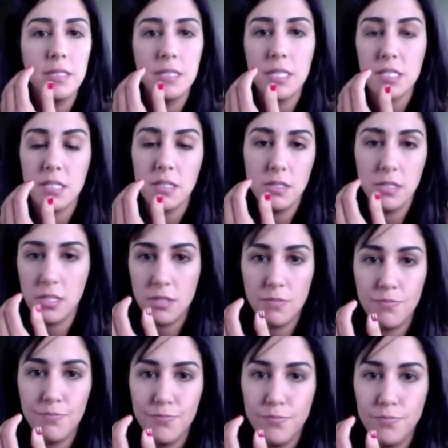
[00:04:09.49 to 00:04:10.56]
doesn't look,
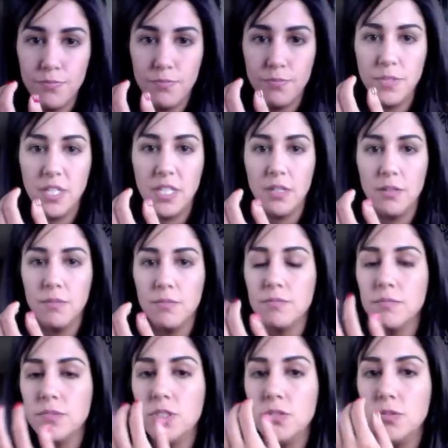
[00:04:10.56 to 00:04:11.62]
you know,
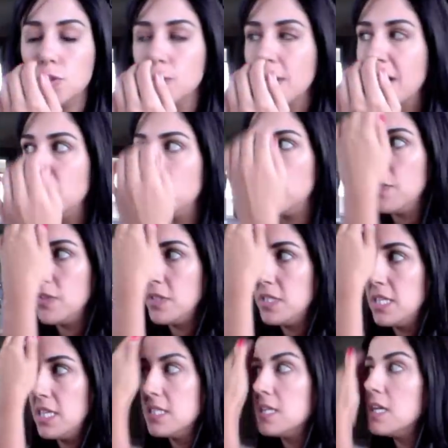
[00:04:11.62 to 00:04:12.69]
too trashy for the
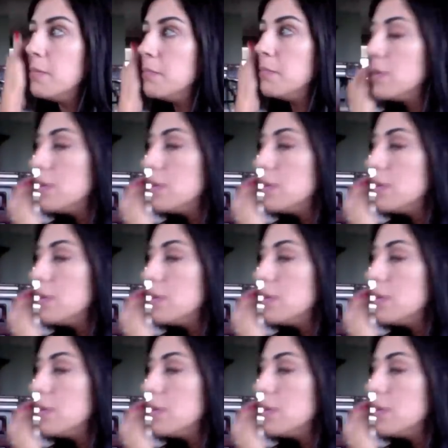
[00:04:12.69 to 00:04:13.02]
daytime.